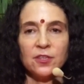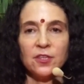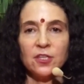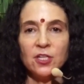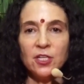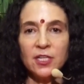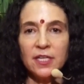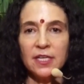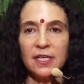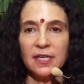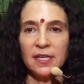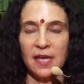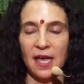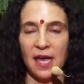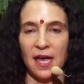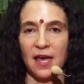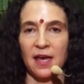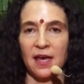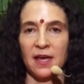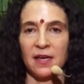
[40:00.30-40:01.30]
looking
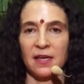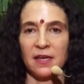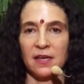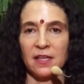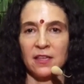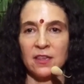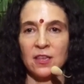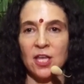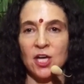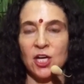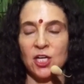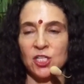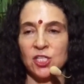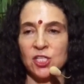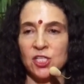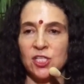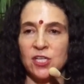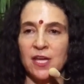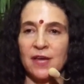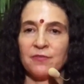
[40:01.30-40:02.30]
at
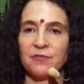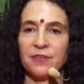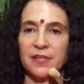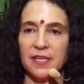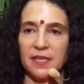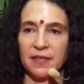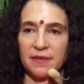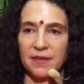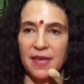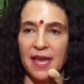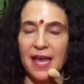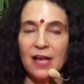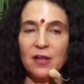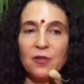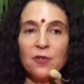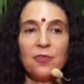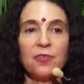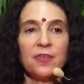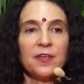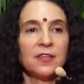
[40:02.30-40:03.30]
longevity,
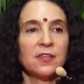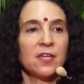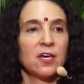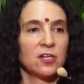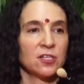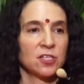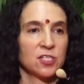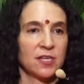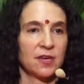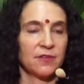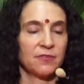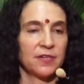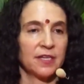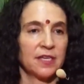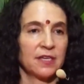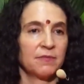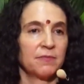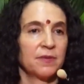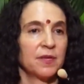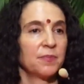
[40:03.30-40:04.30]
health and
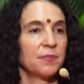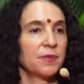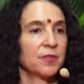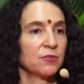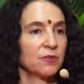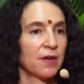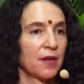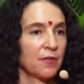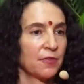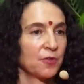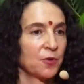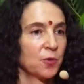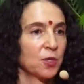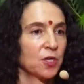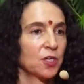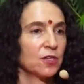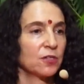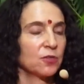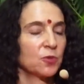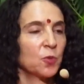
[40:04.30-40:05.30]
longevity in people around the
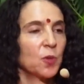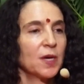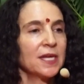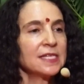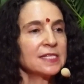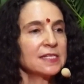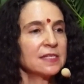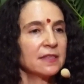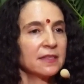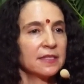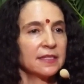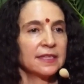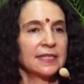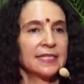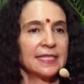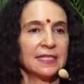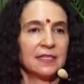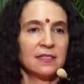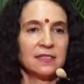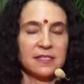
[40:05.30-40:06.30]
world. What is it that
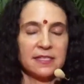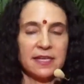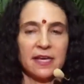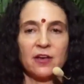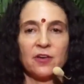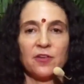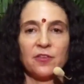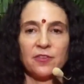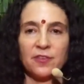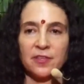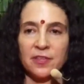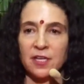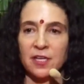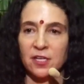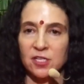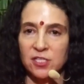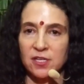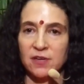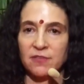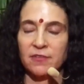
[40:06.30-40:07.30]
leads to health and
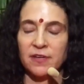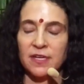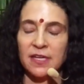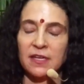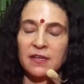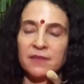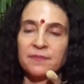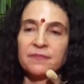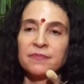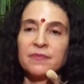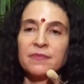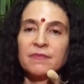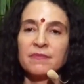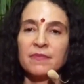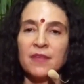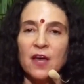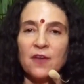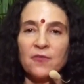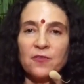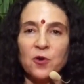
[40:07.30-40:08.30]
longevity? And
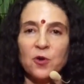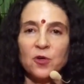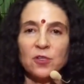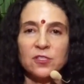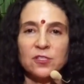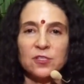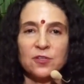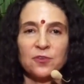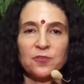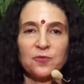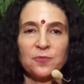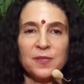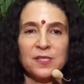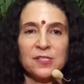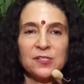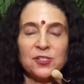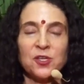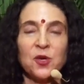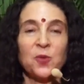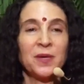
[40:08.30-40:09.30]
of course there have
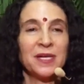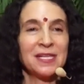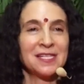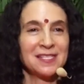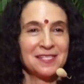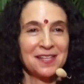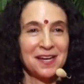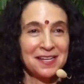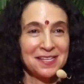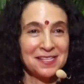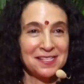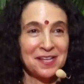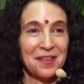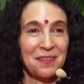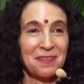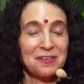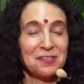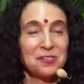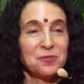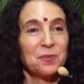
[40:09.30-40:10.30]
been so many studies
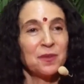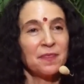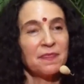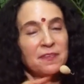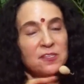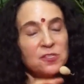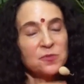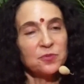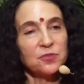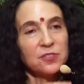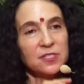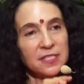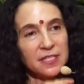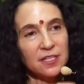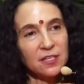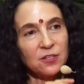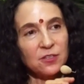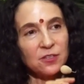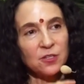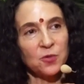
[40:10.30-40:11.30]
on this, but this
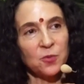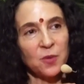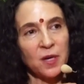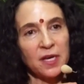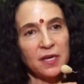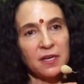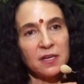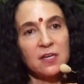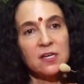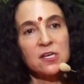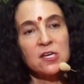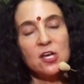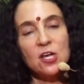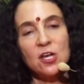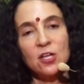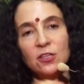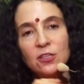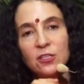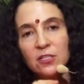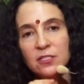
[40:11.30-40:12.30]
particular one
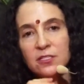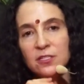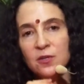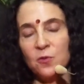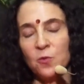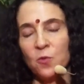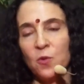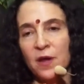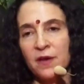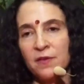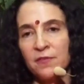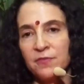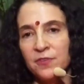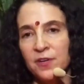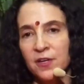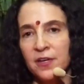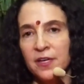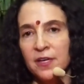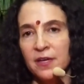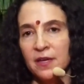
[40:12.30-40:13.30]
looked at one
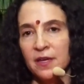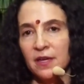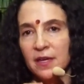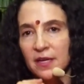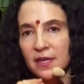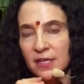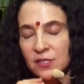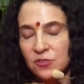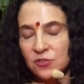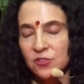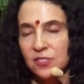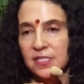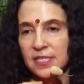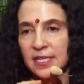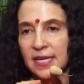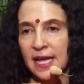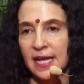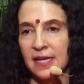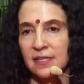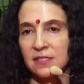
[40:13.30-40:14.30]
very
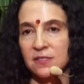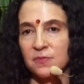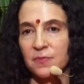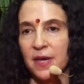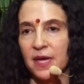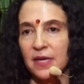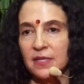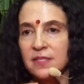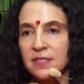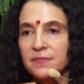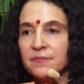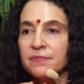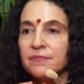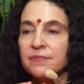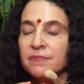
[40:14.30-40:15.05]
interesting aspect,